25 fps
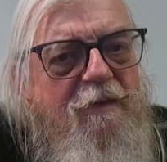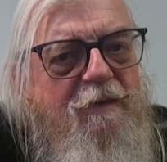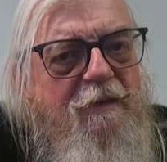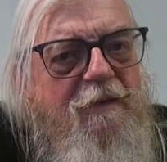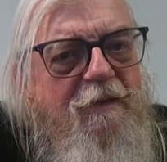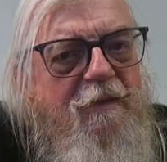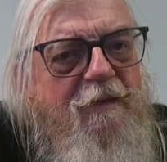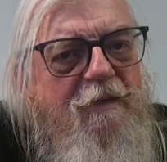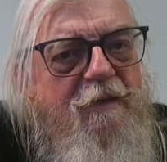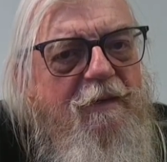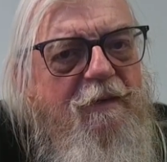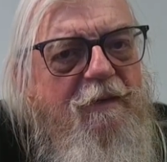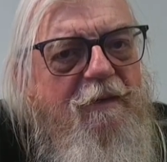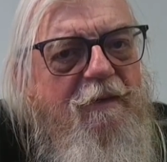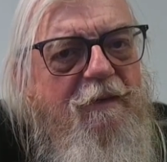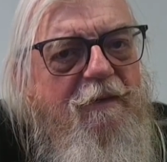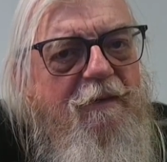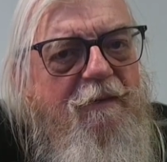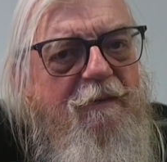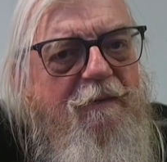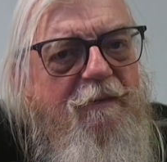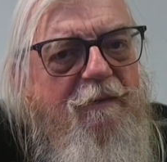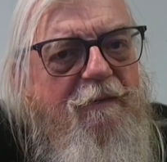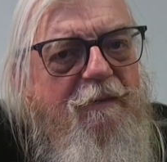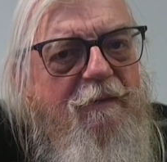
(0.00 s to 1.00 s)
couple other
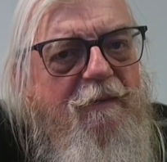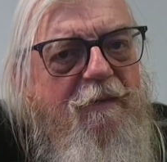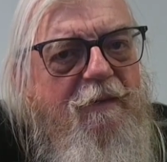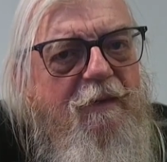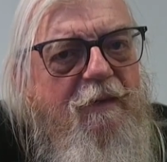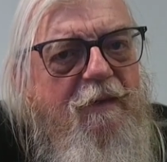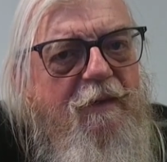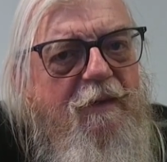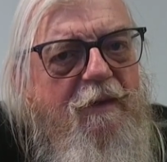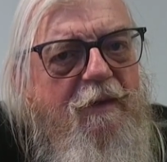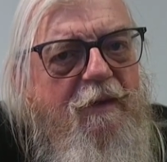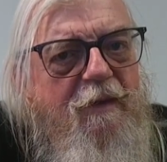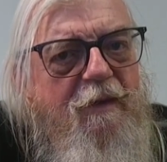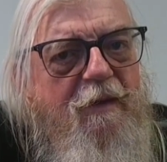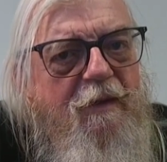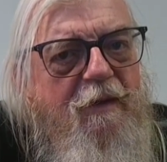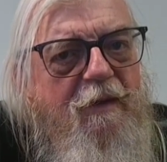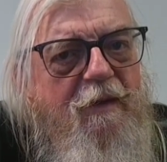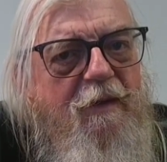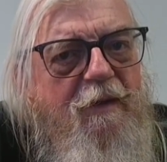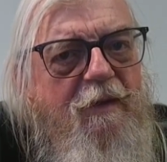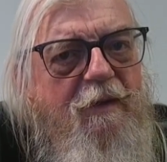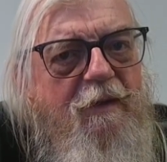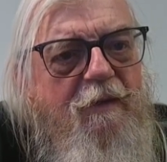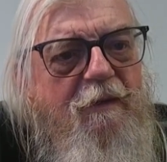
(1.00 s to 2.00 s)
uh, temporary
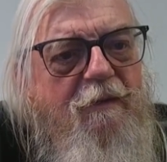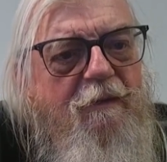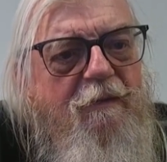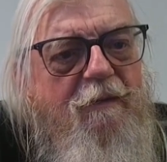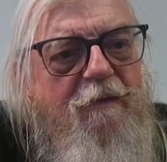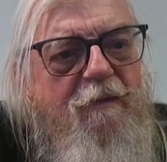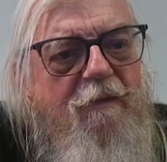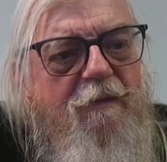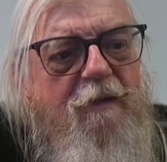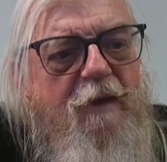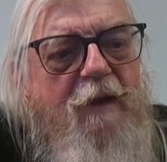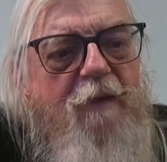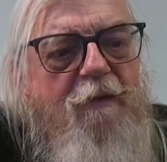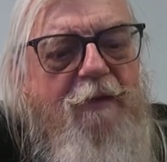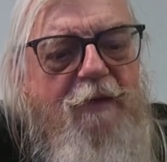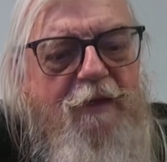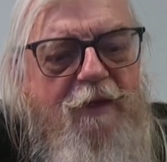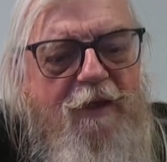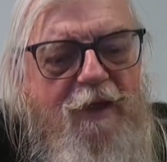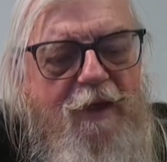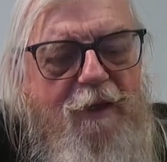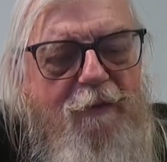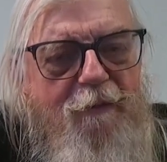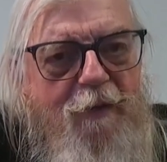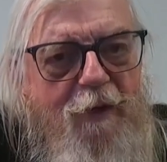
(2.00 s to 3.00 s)
duty assignments there.
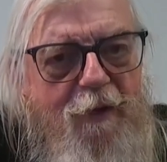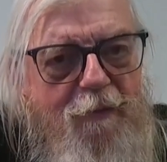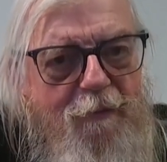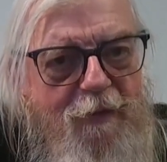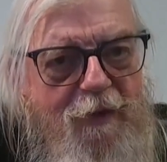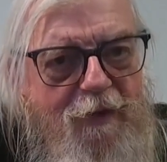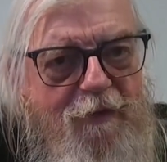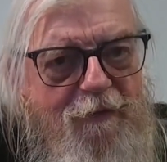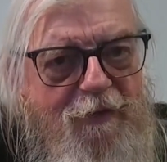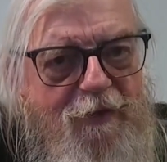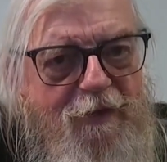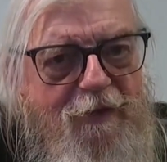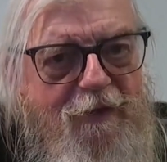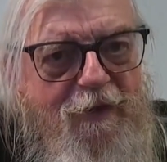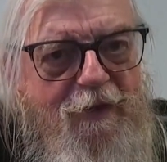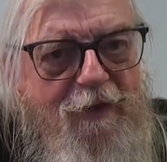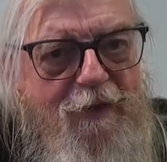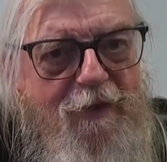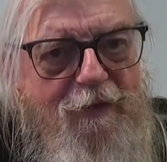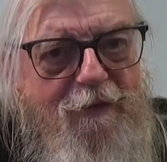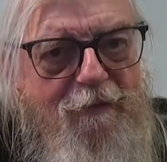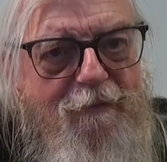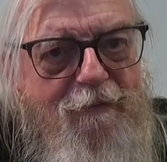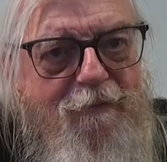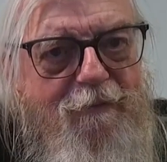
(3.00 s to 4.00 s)
Yeah, went to Bay,
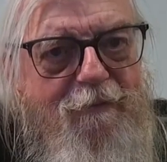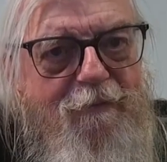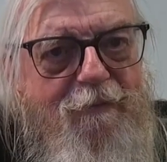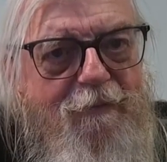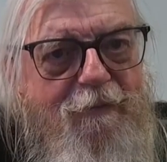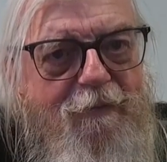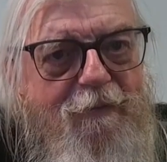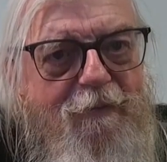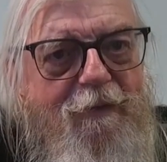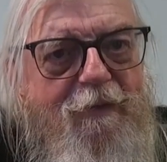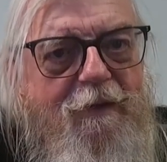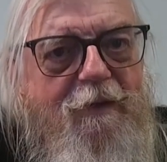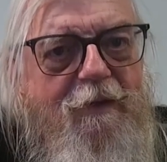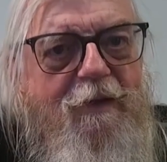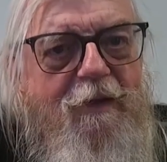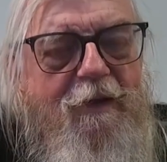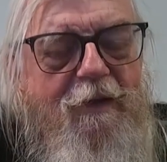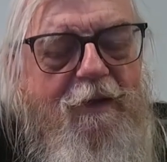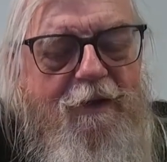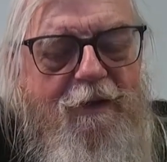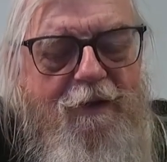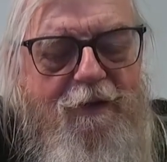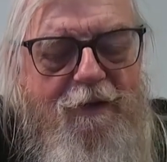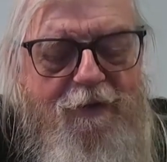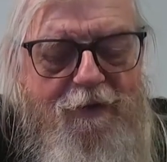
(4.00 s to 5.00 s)
Vietnam.
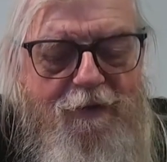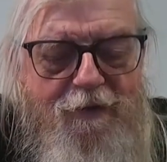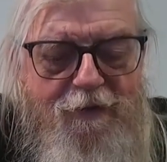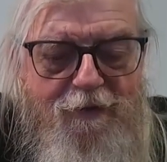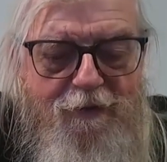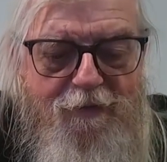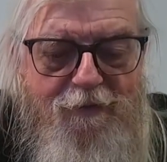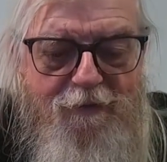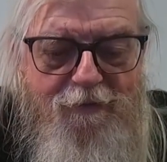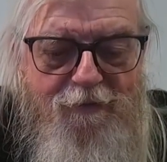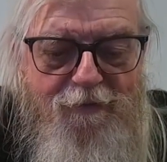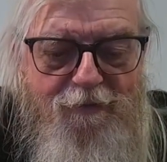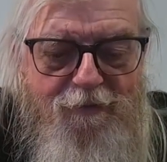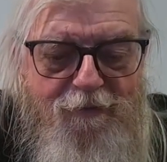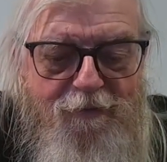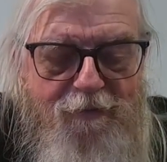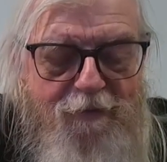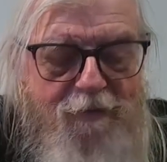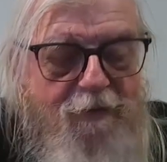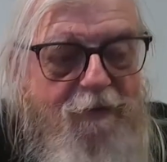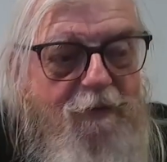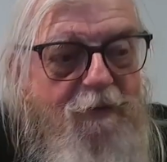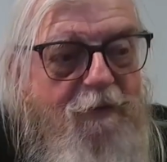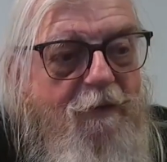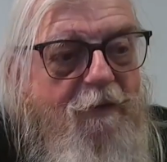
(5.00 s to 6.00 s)
Uh,
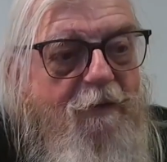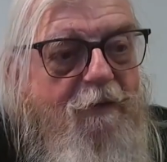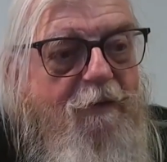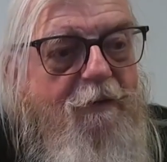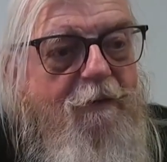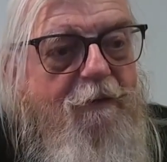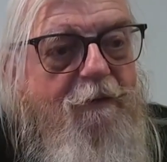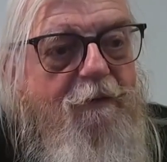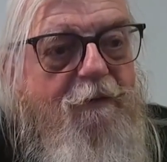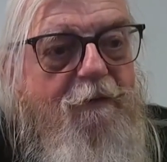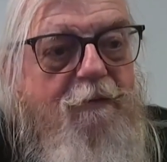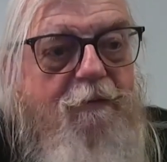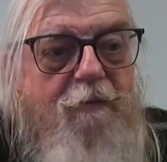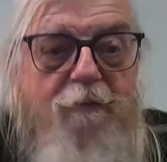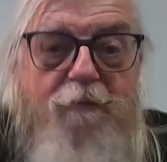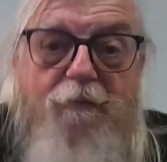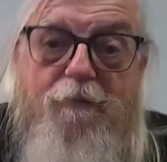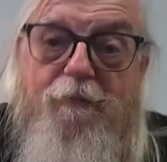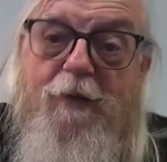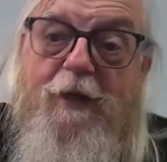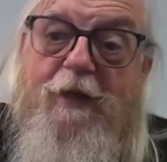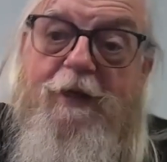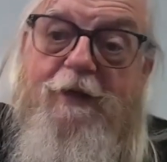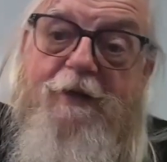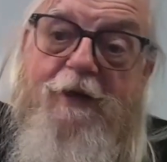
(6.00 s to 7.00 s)

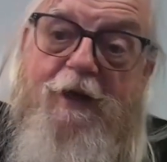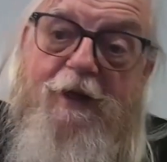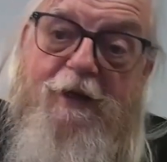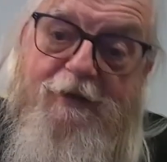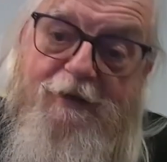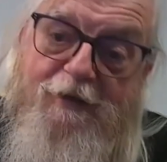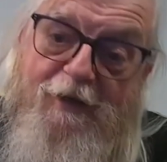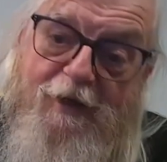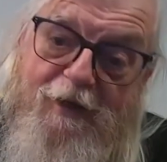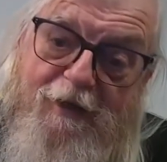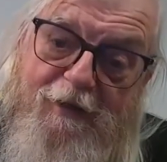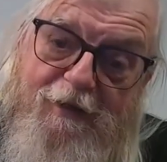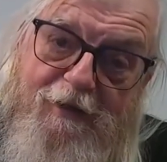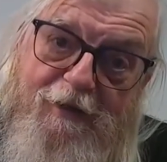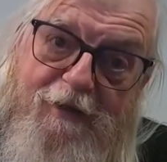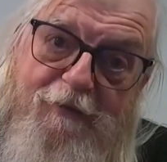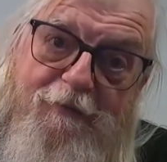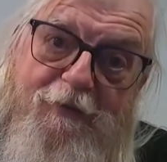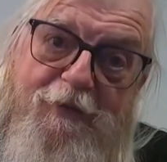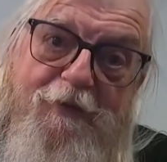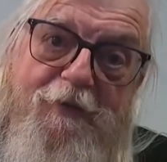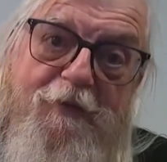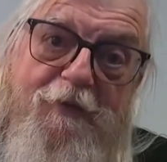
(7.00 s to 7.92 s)
Bangkok, Thailand, which